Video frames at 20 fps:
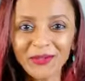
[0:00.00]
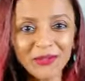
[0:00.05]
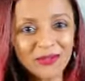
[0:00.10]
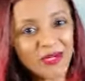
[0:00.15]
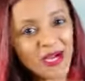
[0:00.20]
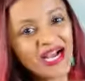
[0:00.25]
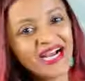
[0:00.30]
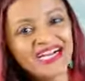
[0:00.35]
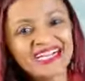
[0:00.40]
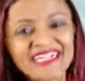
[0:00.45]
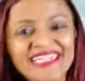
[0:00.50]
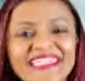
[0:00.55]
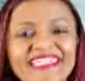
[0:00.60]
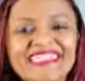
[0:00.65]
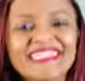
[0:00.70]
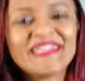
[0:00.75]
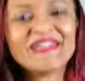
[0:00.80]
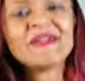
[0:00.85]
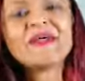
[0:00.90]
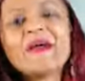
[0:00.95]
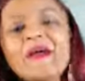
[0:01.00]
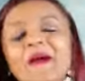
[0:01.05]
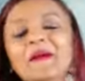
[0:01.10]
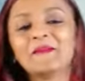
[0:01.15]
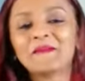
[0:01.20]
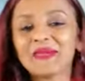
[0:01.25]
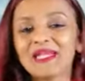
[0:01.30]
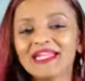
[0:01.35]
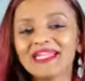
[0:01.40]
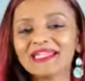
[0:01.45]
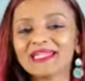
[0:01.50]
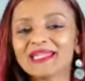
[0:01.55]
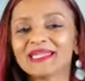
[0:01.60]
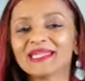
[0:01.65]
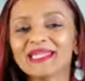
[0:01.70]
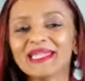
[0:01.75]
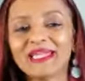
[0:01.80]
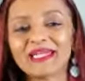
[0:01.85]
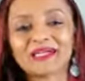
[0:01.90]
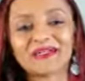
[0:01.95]
Whew. Made it
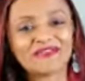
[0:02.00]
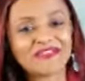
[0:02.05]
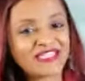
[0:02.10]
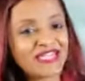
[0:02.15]
in the nick